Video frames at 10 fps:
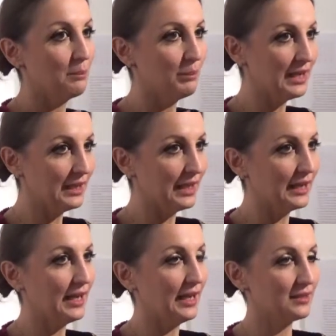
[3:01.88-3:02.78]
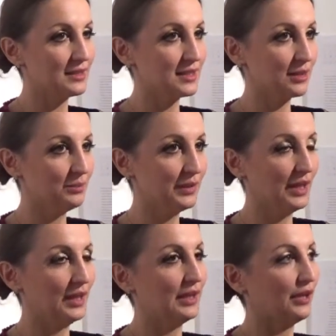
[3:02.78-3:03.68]
meaning had
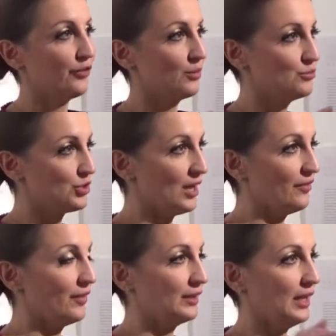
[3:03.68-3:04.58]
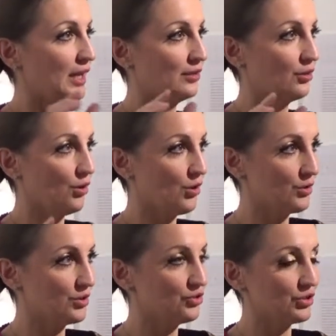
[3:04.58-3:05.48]
something. Like from Jaffa, they had the
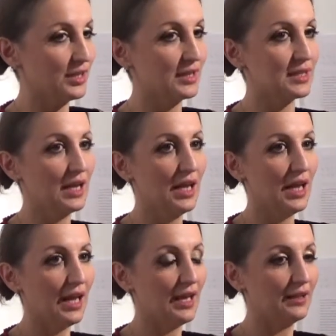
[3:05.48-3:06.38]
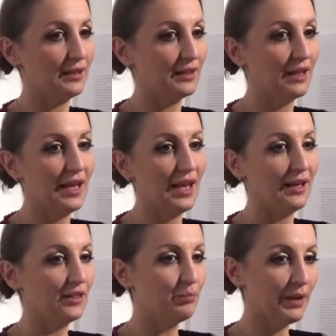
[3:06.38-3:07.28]
oranges, and
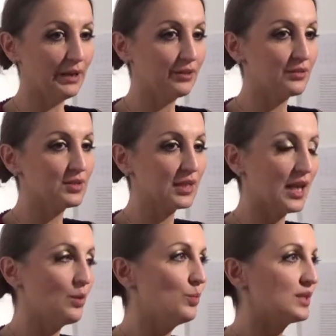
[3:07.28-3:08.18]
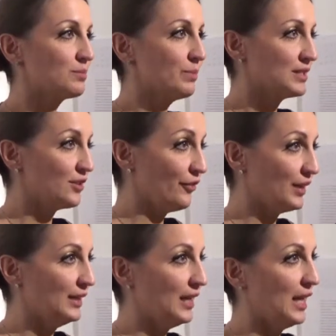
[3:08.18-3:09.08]
the patterns came with
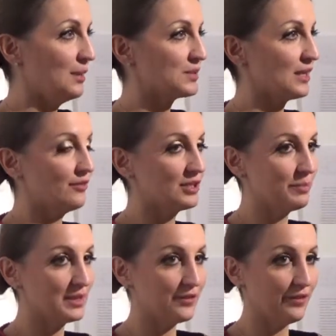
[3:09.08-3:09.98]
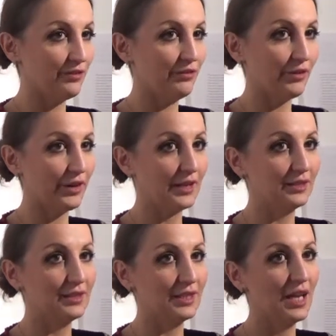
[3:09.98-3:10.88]
specific names and specific
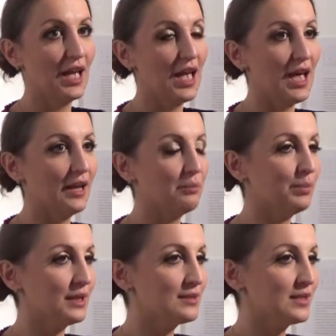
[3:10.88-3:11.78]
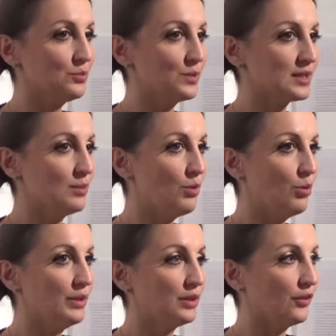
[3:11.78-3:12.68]
variety. And plus, it was a
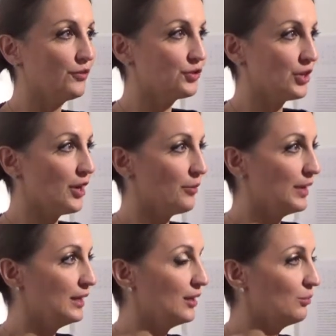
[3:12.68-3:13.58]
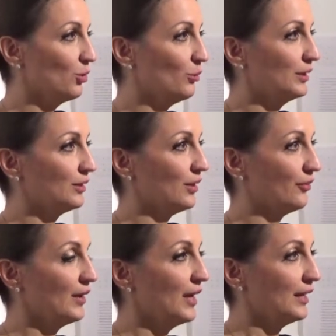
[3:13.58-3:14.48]
moment of sharing, a moment of
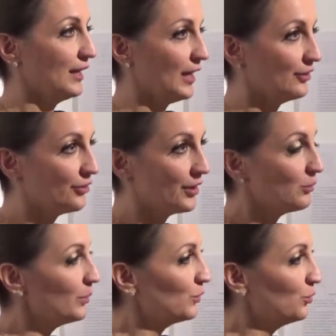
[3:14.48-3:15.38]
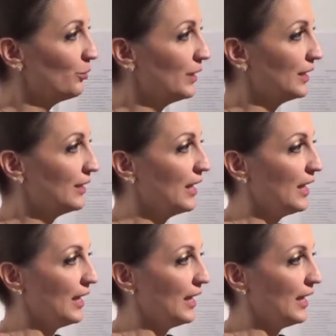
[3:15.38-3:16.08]
gathering with women,